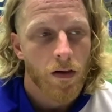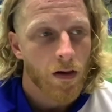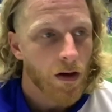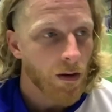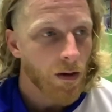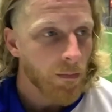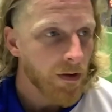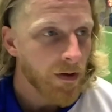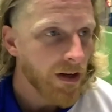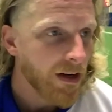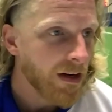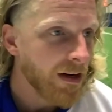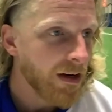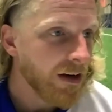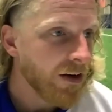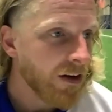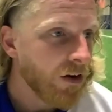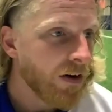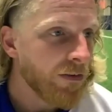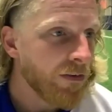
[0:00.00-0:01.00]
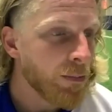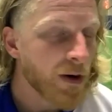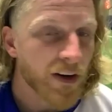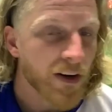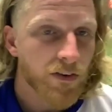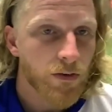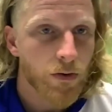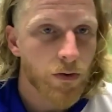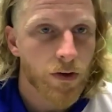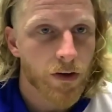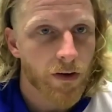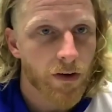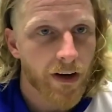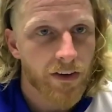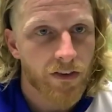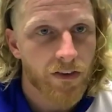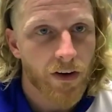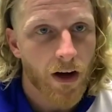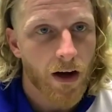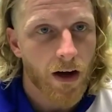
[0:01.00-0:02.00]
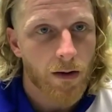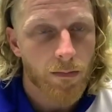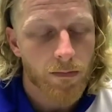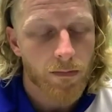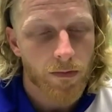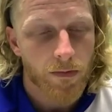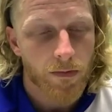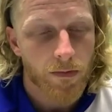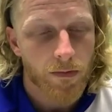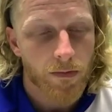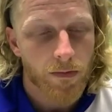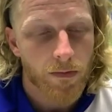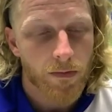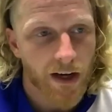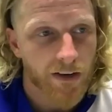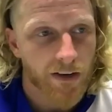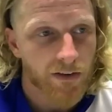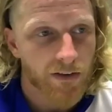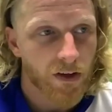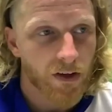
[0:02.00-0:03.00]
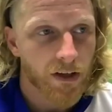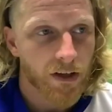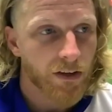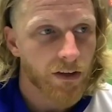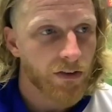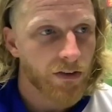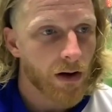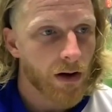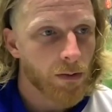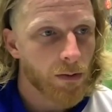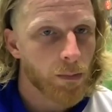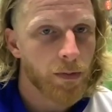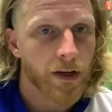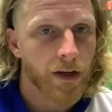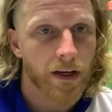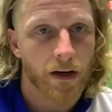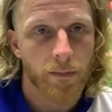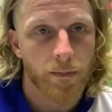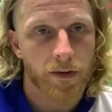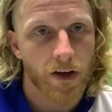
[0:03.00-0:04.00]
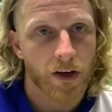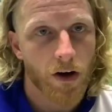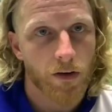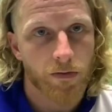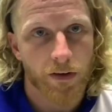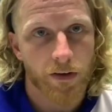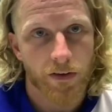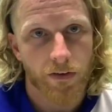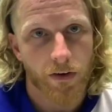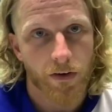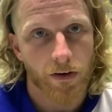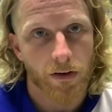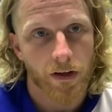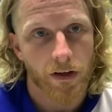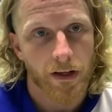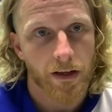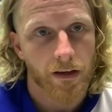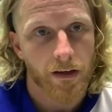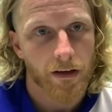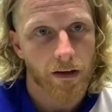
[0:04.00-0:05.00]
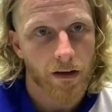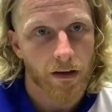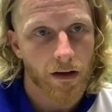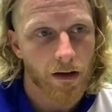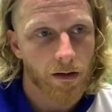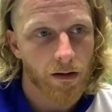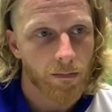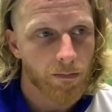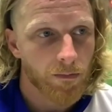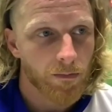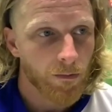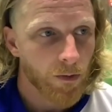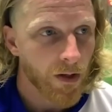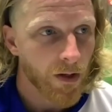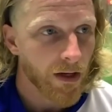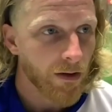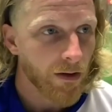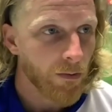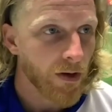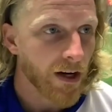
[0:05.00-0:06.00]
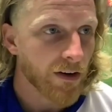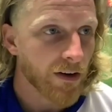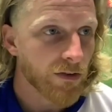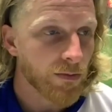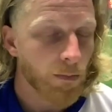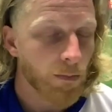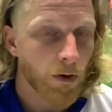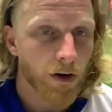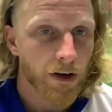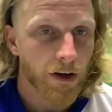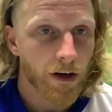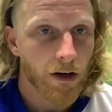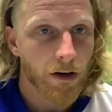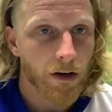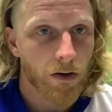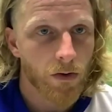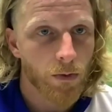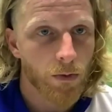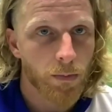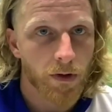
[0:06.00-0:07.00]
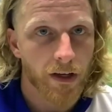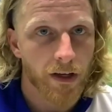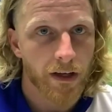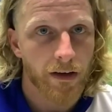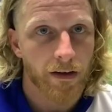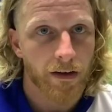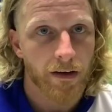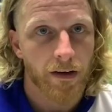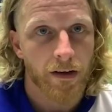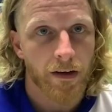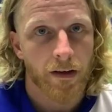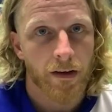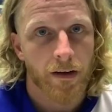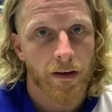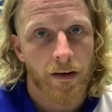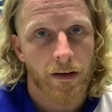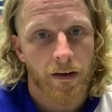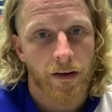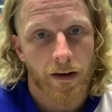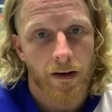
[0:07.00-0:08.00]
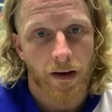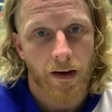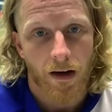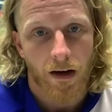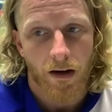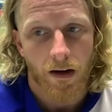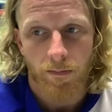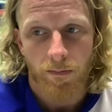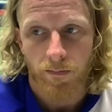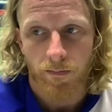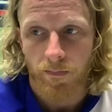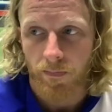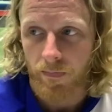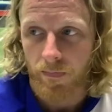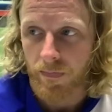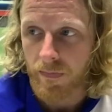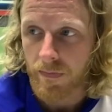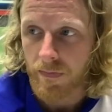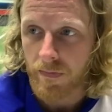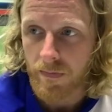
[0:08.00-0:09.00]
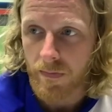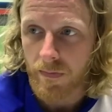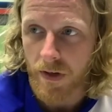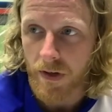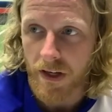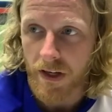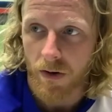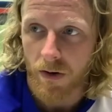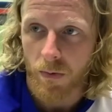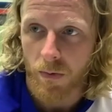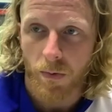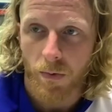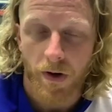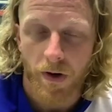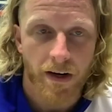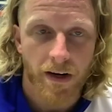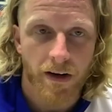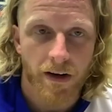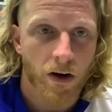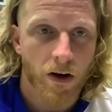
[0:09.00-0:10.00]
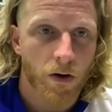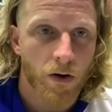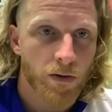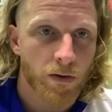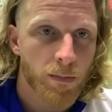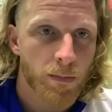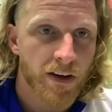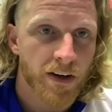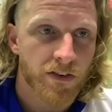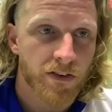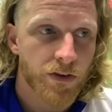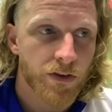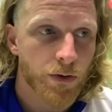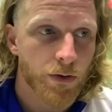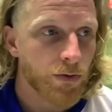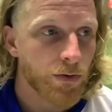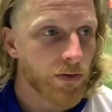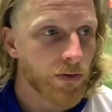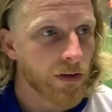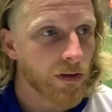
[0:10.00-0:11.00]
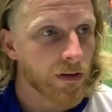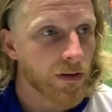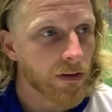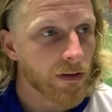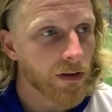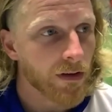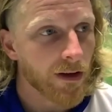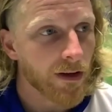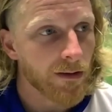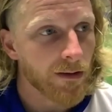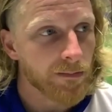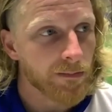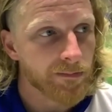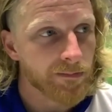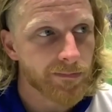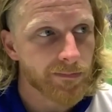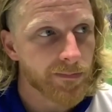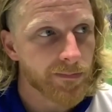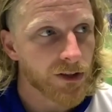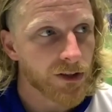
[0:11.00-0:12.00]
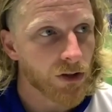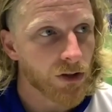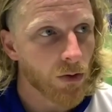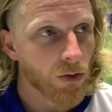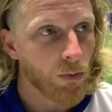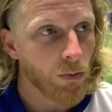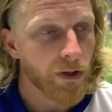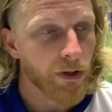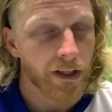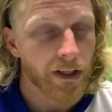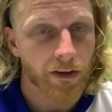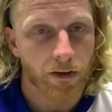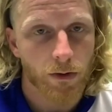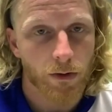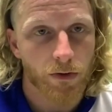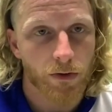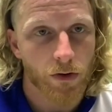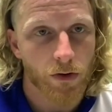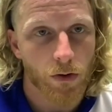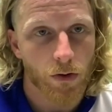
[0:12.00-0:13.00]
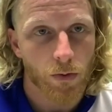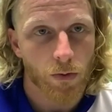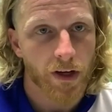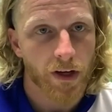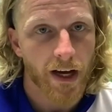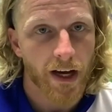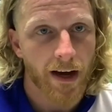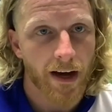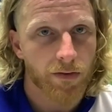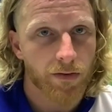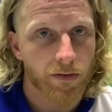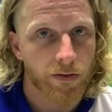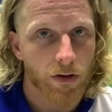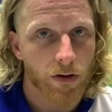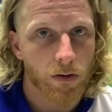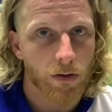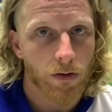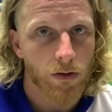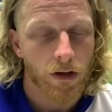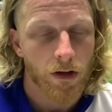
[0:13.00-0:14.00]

I mean, you know, everybody's doing a great job. You know, the young guys have done a good job of picking up the offense early. Um, we we got a smart young group in. Um, Mm-hmm. but you know we're ready to go. Everybody's juiced um, to show what we can do and show what we have. So